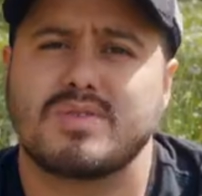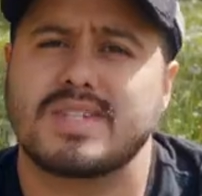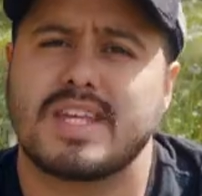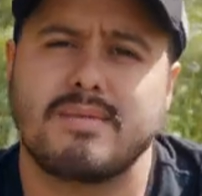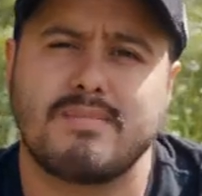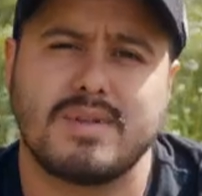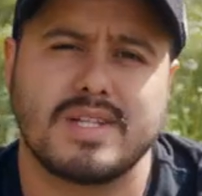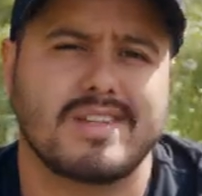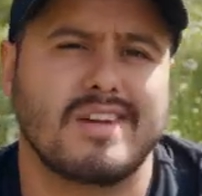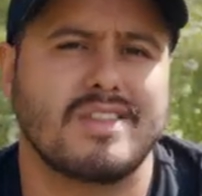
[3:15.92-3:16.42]
Most
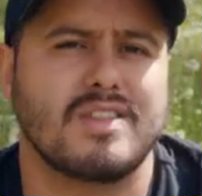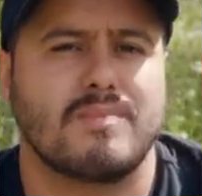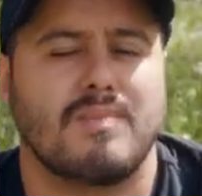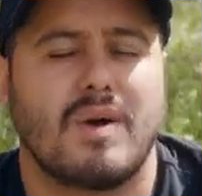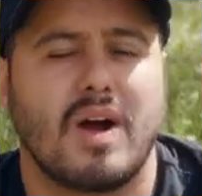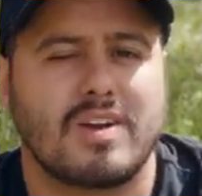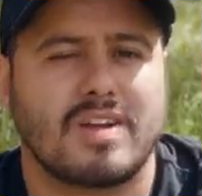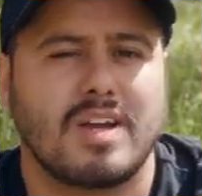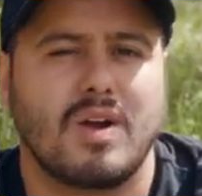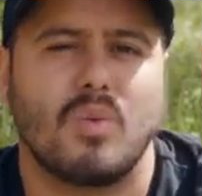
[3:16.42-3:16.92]
gimbals on the
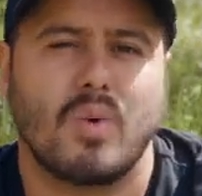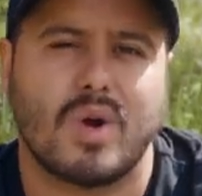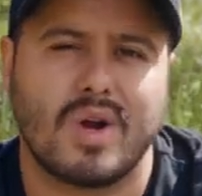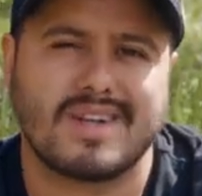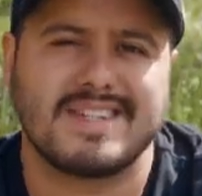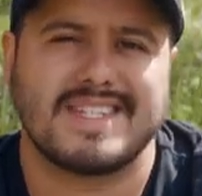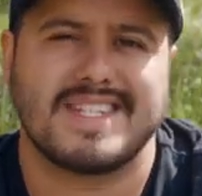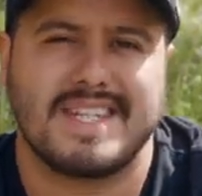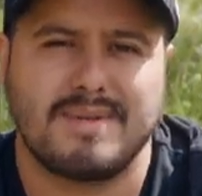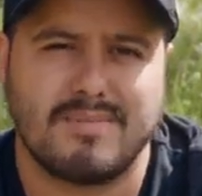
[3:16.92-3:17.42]
market
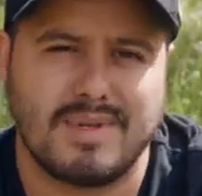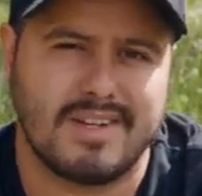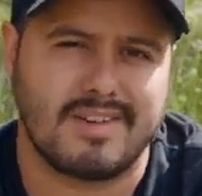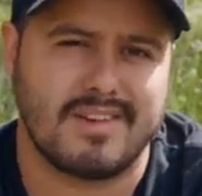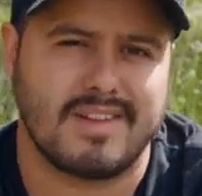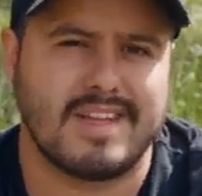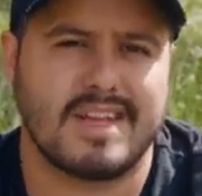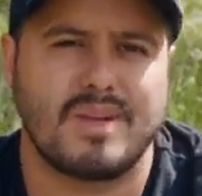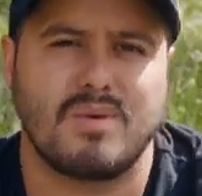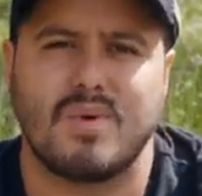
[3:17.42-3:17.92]
work
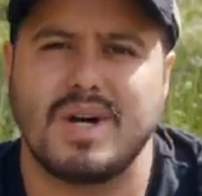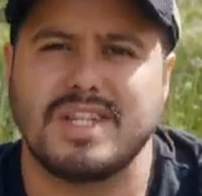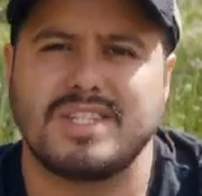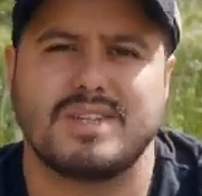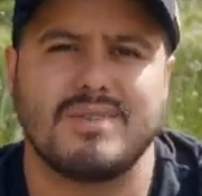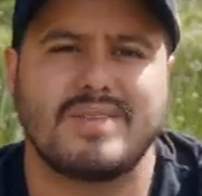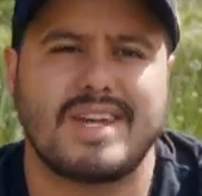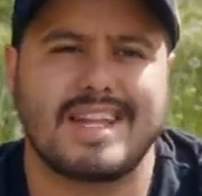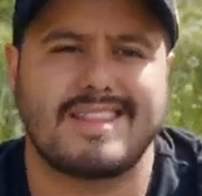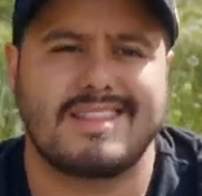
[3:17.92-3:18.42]
similarly.
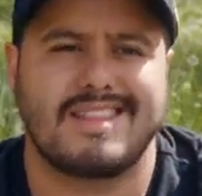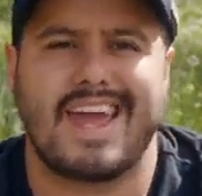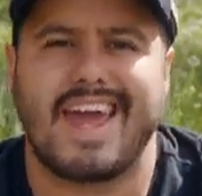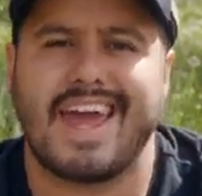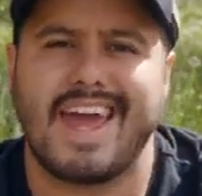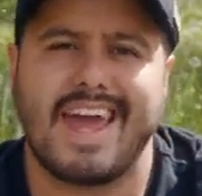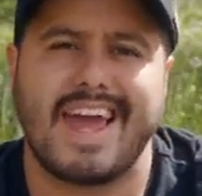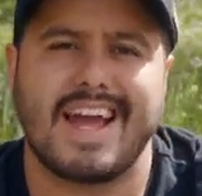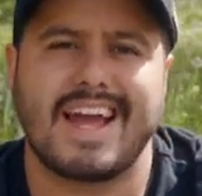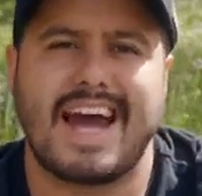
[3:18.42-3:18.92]
Once you get the
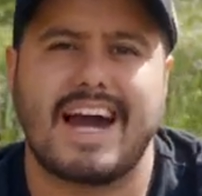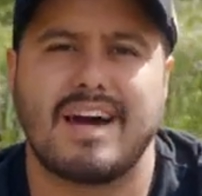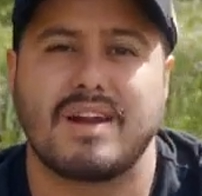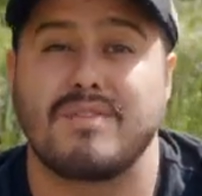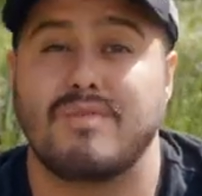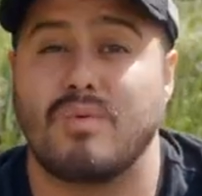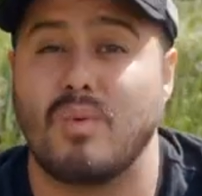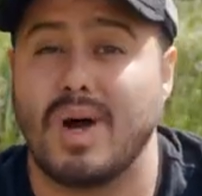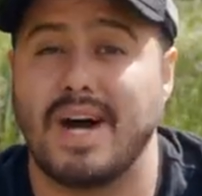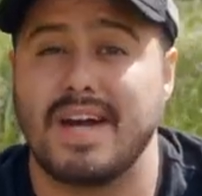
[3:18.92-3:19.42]
hang out
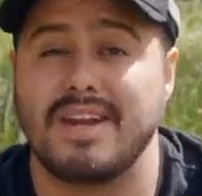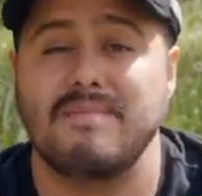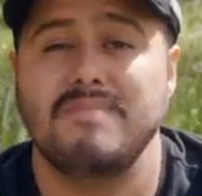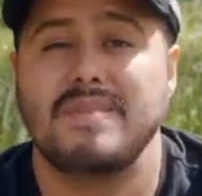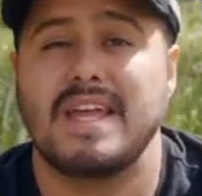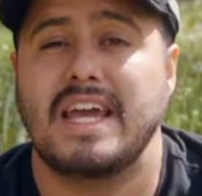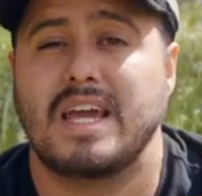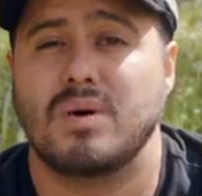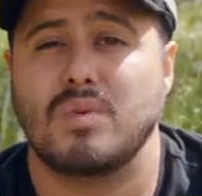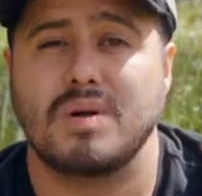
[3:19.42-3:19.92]
of one,
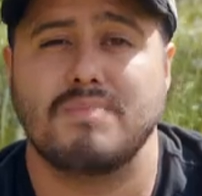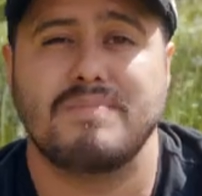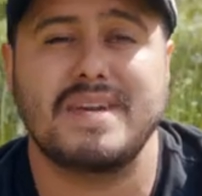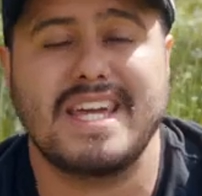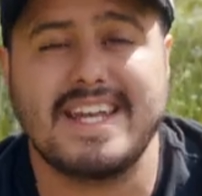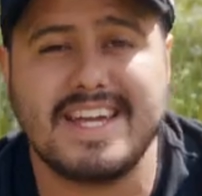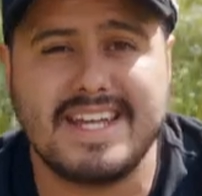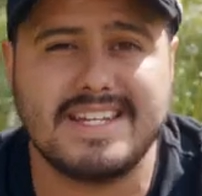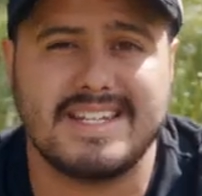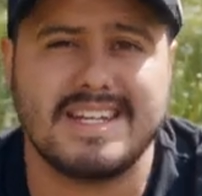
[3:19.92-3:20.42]
it will
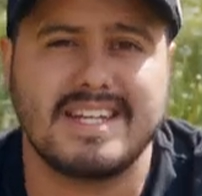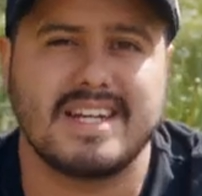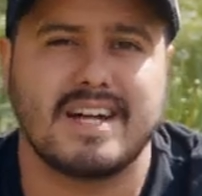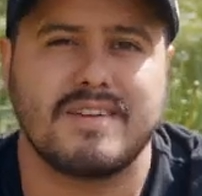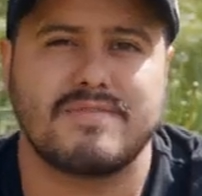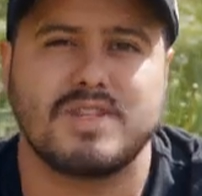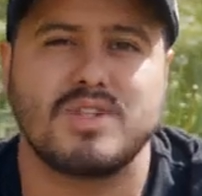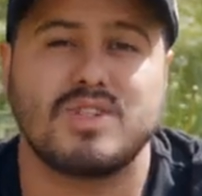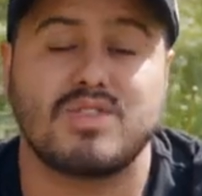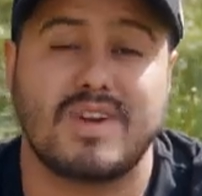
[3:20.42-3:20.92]
be easy
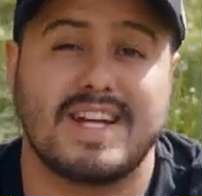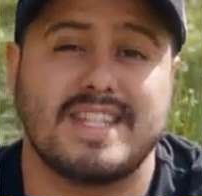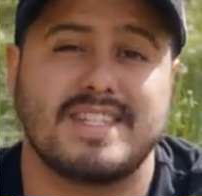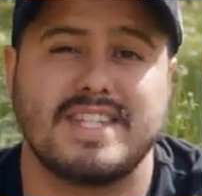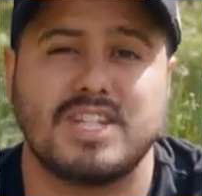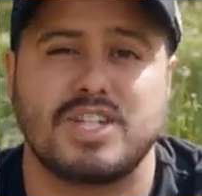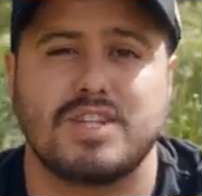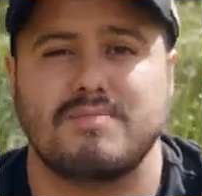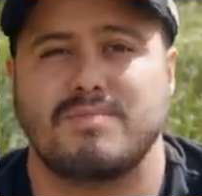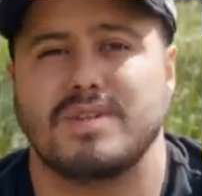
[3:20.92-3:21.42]
enough to
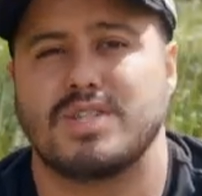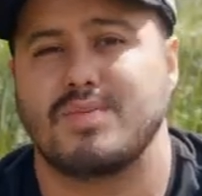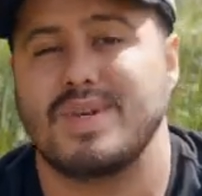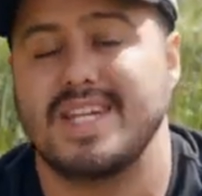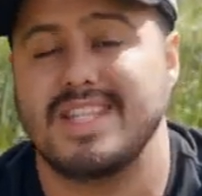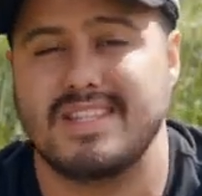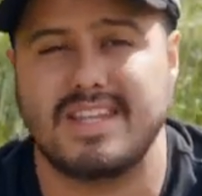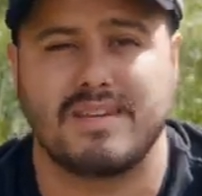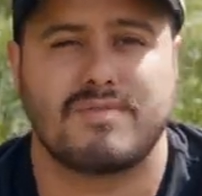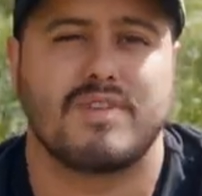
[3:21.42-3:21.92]
transition
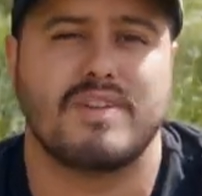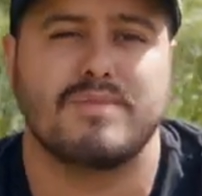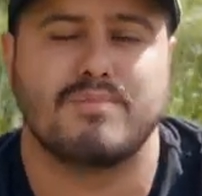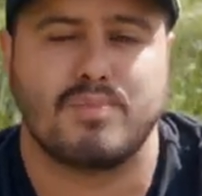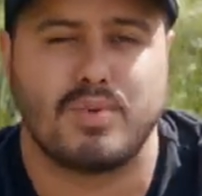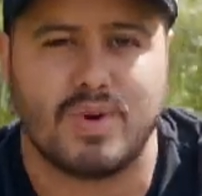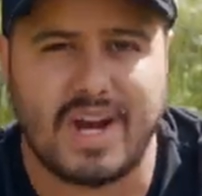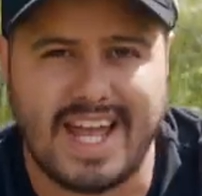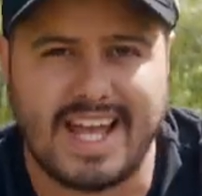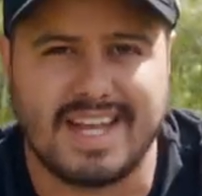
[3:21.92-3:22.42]
between
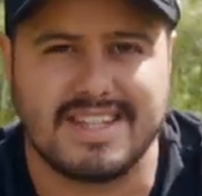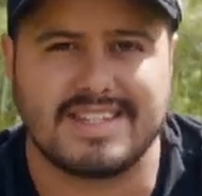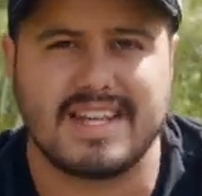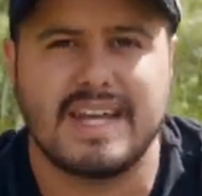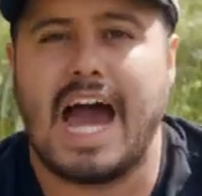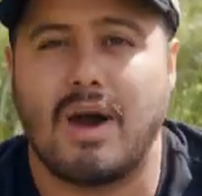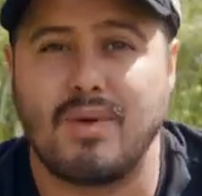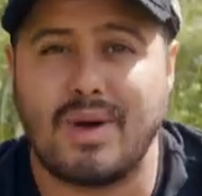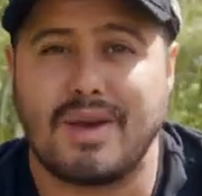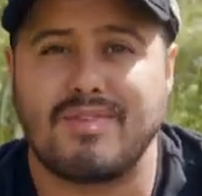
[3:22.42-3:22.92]
different brands.
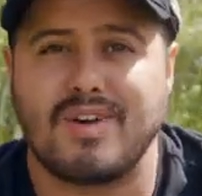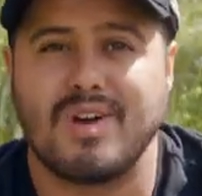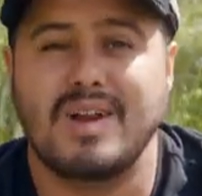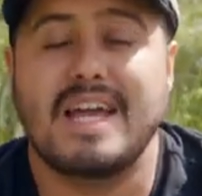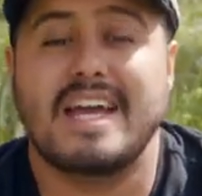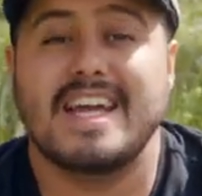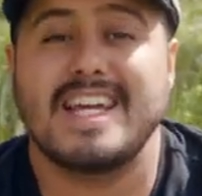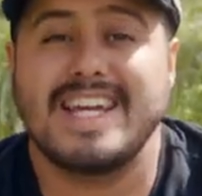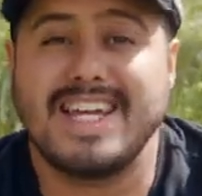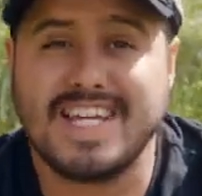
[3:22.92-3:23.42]
However,
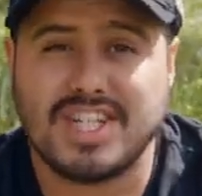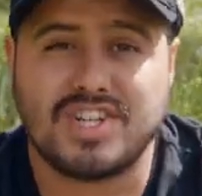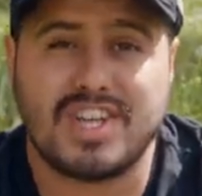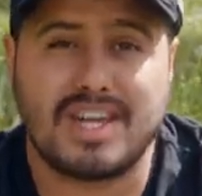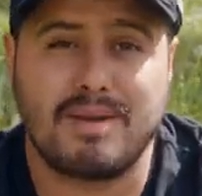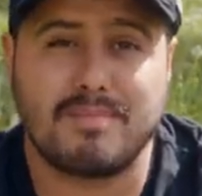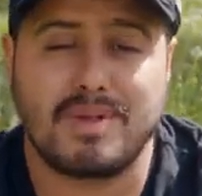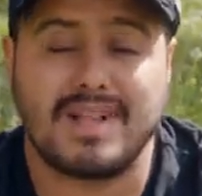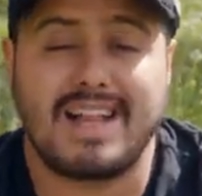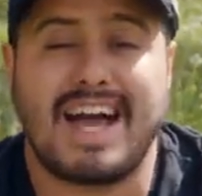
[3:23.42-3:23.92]
each
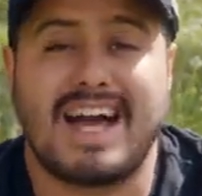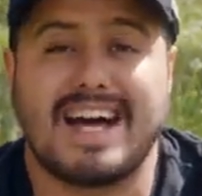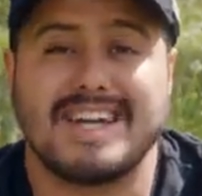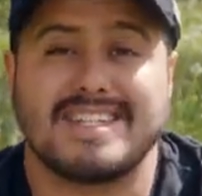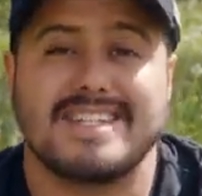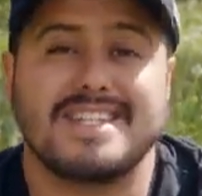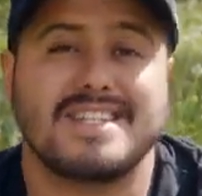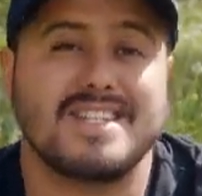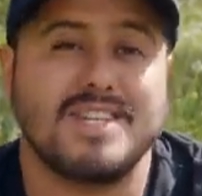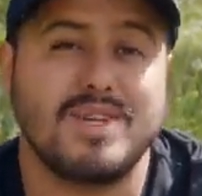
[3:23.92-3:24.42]
gimbal
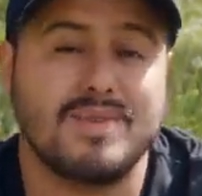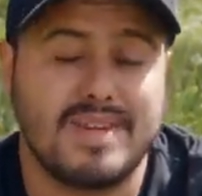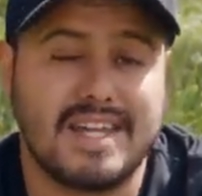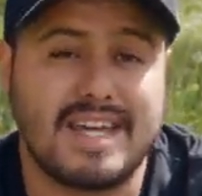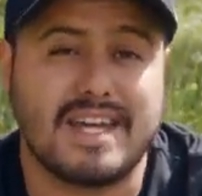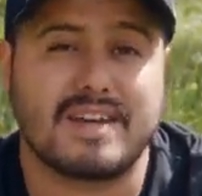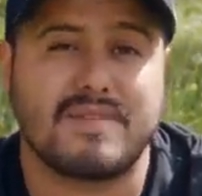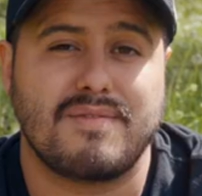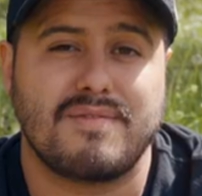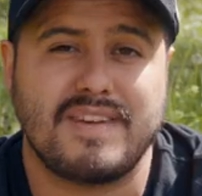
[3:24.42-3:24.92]
has its
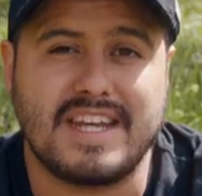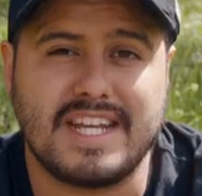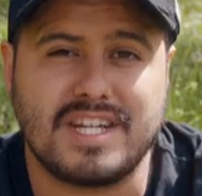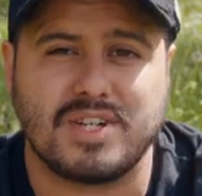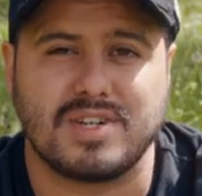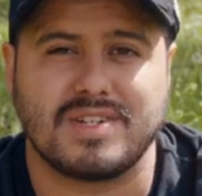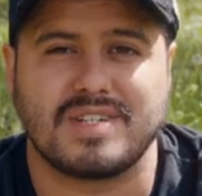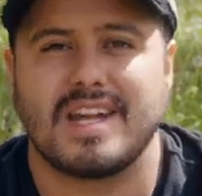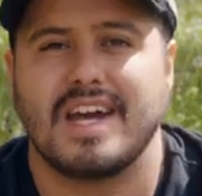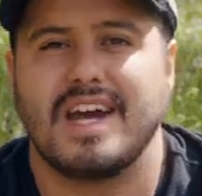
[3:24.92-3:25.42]
unique
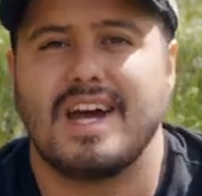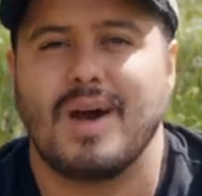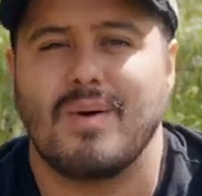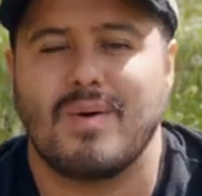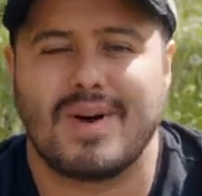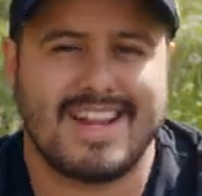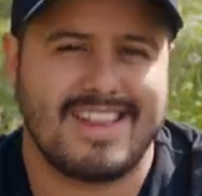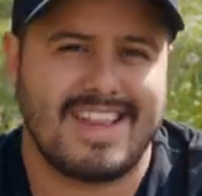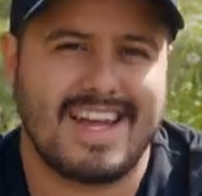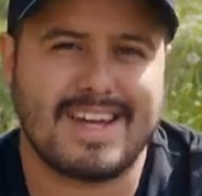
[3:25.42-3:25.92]
features.
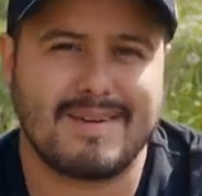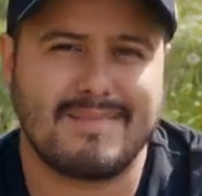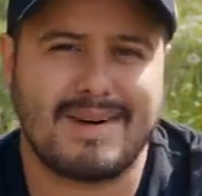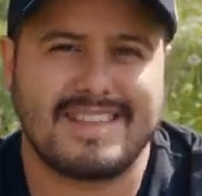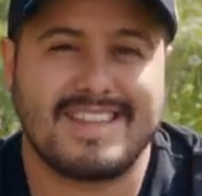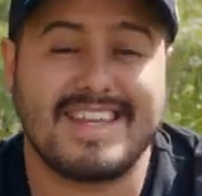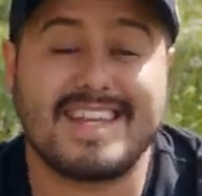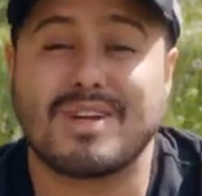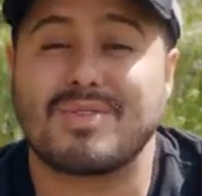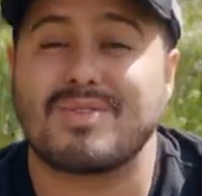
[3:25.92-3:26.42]
What I like
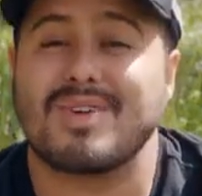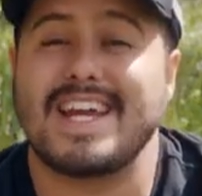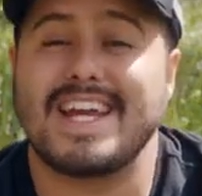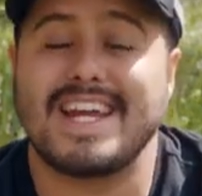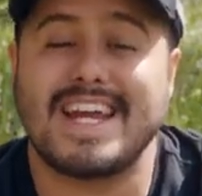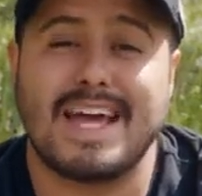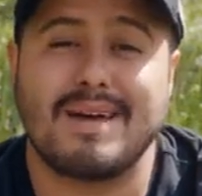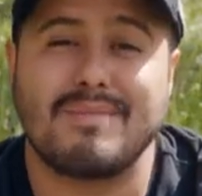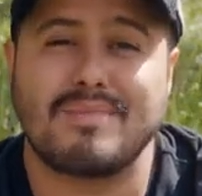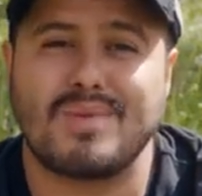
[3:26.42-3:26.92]
about the
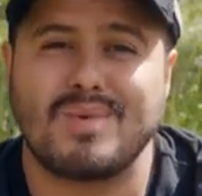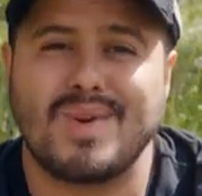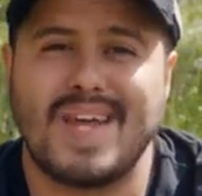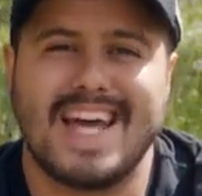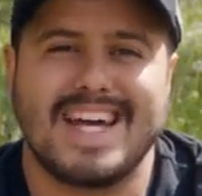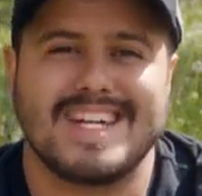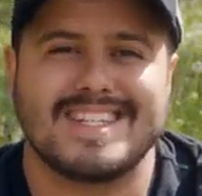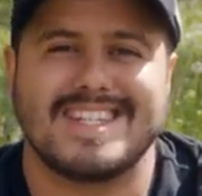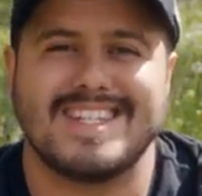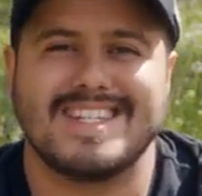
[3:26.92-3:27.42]
Crane
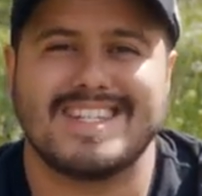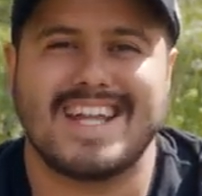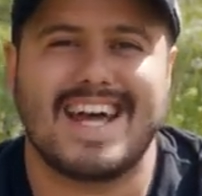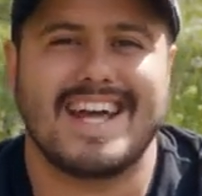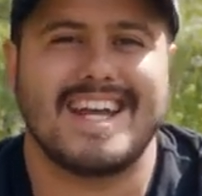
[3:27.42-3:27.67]
M3S is